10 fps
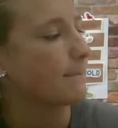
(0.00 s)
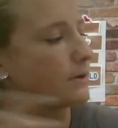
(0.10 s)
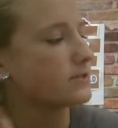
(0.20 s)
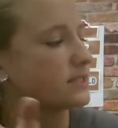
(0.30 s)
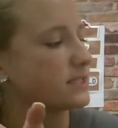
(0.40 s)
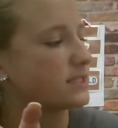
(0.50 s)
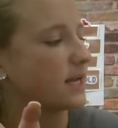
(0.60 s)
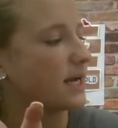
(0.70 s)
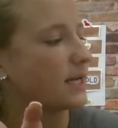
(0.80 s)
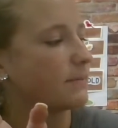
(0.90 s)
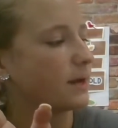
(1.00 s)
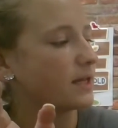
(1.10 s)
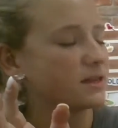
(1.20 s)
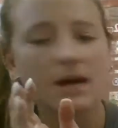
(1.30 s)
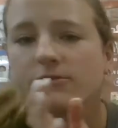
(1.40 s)
burst inside, and my
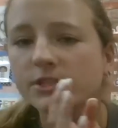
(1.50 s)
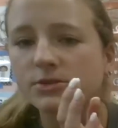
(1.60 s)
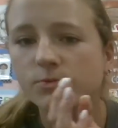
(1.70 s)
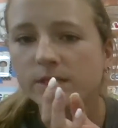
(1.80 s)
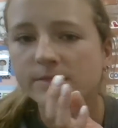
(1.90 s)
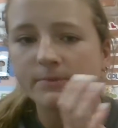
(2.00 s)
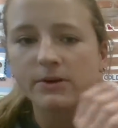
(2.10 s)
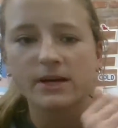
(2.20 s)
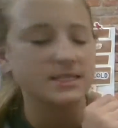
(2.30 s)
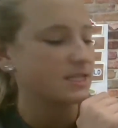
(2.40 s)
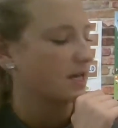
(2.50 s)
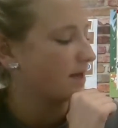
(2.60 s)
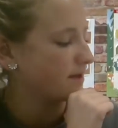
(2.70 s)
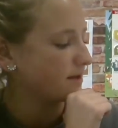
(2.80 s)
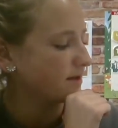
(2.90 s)
loudest whisper, I
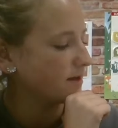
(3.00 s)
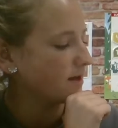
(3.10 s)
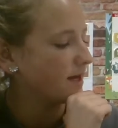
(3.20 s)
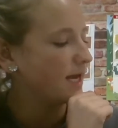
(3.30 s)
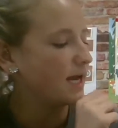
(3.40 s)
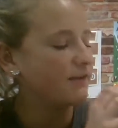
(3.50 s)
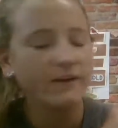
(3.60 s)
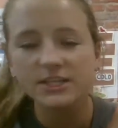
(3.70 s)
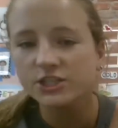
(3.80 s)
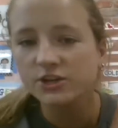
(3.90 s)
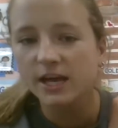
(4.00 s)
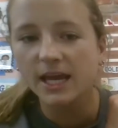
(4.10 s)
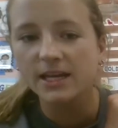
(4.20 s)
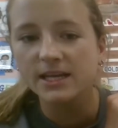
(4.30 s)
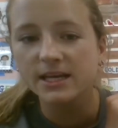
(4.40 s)
say, Adventure
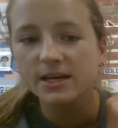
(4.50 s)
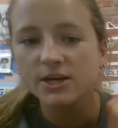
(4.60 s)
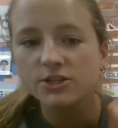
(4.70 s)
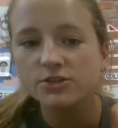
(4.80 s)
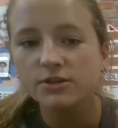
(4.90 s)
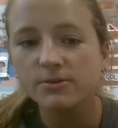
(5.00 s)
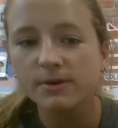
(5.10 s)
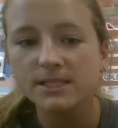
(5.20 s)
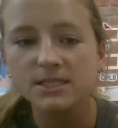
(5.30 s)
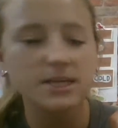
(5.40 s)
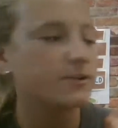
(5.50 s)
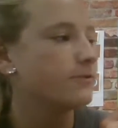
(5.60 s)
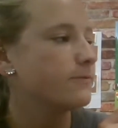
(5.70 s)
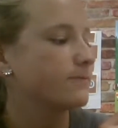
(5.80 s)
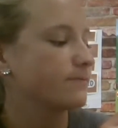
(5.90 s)
Annie, to the rescue.
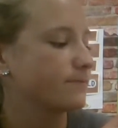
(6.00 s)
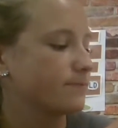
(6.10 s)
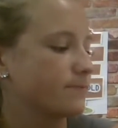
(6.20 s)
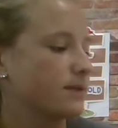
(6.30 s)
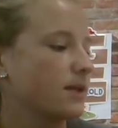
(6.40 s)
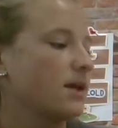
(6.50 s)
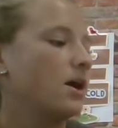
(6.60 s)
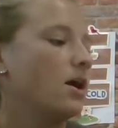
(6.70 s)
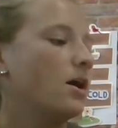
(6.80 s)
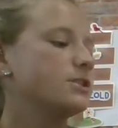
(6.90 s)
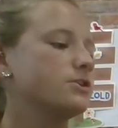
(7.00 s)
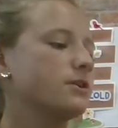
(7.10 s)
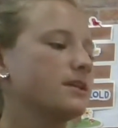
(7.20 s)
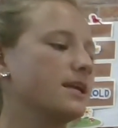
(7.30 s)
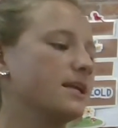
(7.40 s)
A
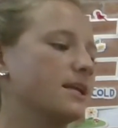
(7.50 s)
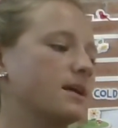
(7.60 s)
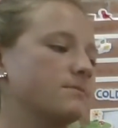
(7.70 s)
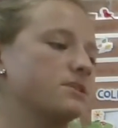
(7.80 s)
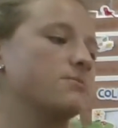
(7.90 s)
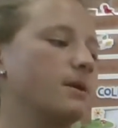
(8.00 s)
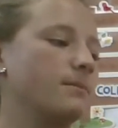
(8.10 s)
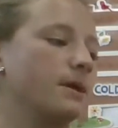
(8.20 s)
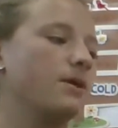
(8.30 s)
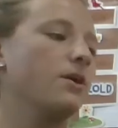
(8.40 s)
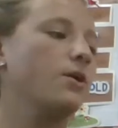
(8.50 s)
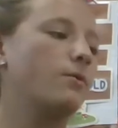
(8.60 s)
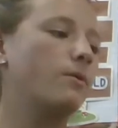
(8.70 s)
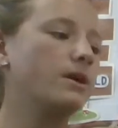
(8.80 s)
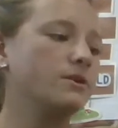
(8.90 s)
short lady comes to meet me.
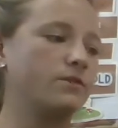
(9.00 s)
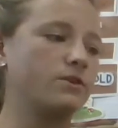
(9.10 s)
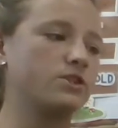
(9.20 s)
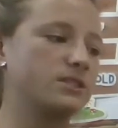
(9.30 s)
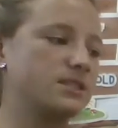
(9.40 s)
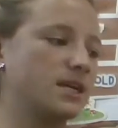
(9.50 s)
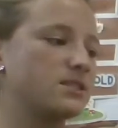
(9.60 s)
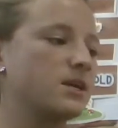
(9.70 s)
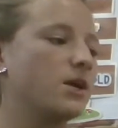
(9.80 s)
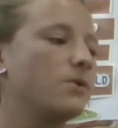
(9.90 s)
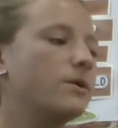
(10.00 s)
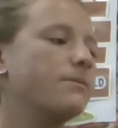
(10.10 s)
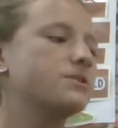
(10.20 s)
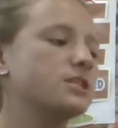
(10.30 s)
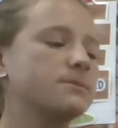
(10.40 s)
Wonderful, she says. We
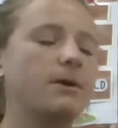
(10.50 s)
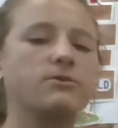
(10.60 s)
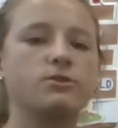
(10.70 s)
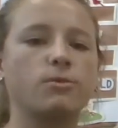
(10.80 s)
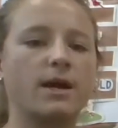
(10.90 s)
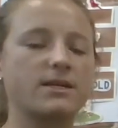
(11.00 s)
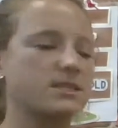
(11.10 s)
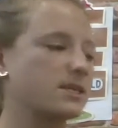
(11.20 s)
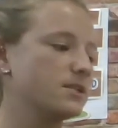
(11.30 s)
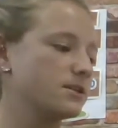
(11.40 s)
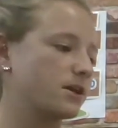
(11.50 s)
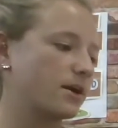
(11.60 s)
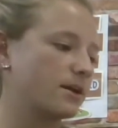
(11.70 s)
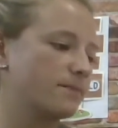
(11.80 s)
were just about to walk to kindergarten.